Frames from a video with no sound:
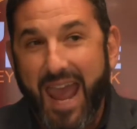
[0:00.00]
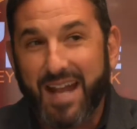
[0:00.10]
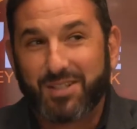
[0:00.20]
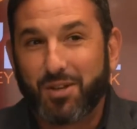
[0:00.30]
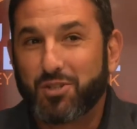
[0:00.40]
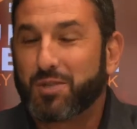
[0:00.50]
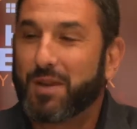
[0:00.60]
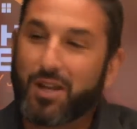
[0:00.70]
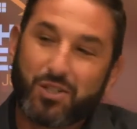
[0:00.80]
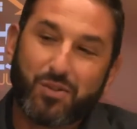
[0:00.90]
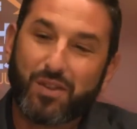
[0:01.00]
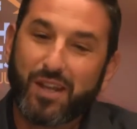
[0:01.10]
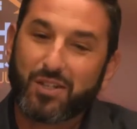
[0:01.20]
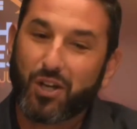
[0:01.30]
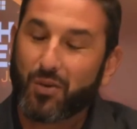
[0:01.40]
And so just because two
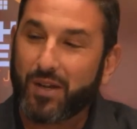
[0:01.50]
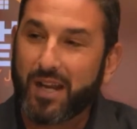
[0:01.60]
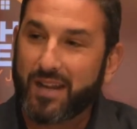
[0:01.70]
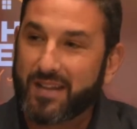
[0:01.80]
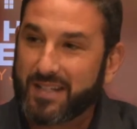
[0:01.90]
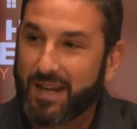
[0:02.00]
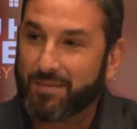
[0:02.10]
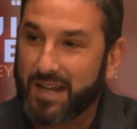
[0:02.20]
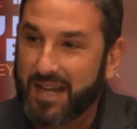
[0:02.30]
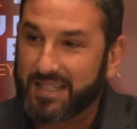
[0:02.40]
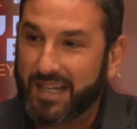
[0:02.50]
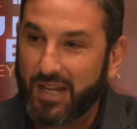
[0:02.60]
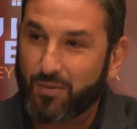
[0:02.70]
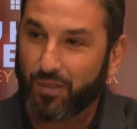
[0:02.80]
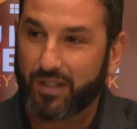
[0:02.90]
things are created the same size and
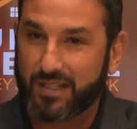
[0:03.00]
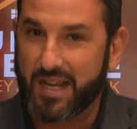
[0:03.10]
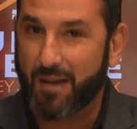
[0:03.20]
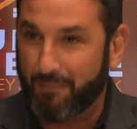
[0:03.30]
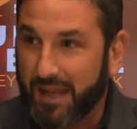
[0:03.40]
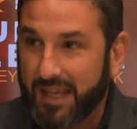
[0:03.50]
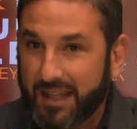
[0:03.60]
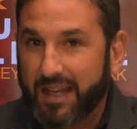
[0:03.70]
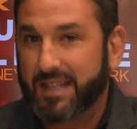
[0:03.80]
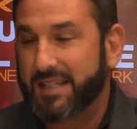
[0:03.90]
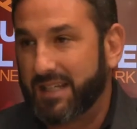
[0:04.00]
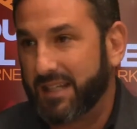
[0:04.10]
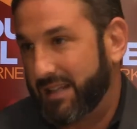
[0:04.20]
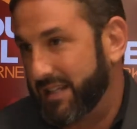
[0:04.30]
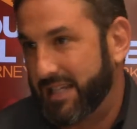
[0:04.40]
equal does not mean that it's
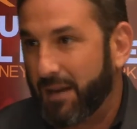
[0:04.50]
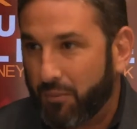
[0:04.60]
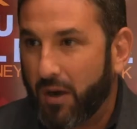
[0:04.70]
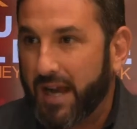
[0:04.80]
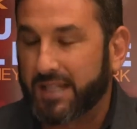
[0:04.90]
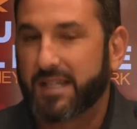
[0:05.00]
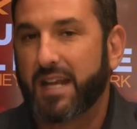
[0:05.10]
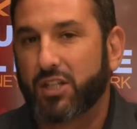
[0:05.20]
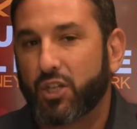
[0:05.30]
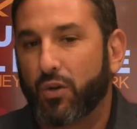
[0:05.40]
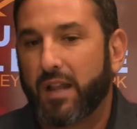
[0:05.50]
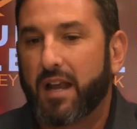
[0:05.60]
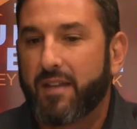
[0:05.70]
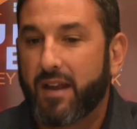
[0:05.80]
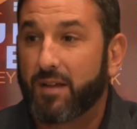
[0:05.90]
the same price. And so a
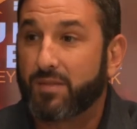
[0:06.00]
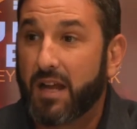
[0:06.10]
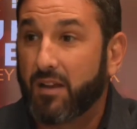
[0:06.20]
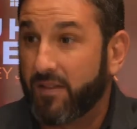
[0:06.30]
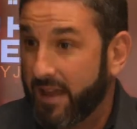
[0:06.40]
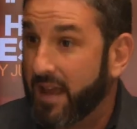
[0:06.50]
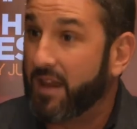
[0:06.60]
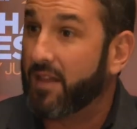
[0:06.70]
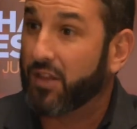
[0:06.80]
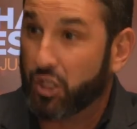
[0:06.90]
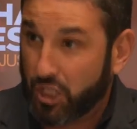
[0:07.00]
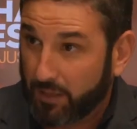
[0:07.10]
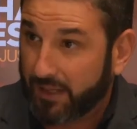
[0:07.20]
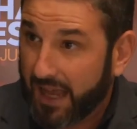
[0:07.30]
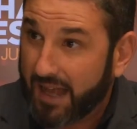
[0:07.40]
lot of that comes down to then the
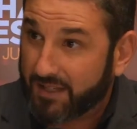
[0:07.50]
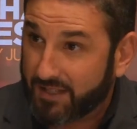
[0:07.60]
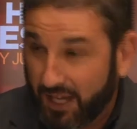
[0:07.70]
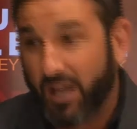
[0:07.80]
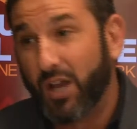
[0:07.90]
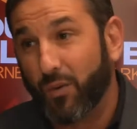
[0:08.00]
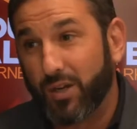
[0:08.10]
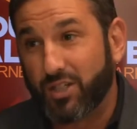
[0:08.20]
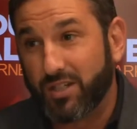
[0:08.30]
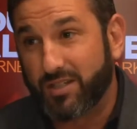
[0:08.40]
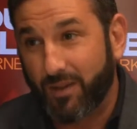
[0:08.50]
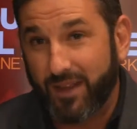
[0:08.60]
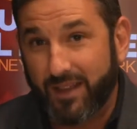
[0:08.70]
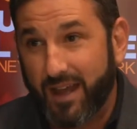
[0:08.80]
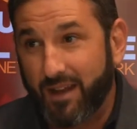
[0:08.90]
GBS, which is
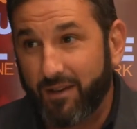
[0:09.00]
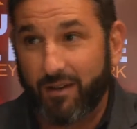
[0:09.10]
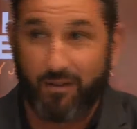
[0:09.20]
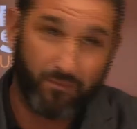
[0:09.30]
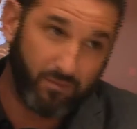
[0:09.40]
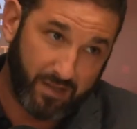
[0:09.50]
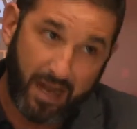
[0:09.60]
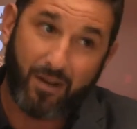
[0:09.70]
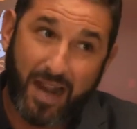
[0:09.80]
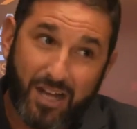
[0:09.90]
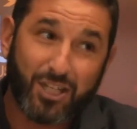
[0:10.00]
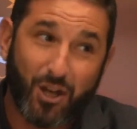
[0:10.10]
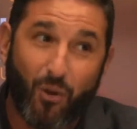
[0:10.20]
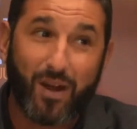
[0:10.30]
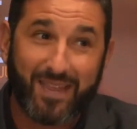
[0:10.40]
something that Gary actually
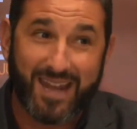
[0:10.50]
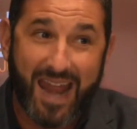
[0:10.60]
coined the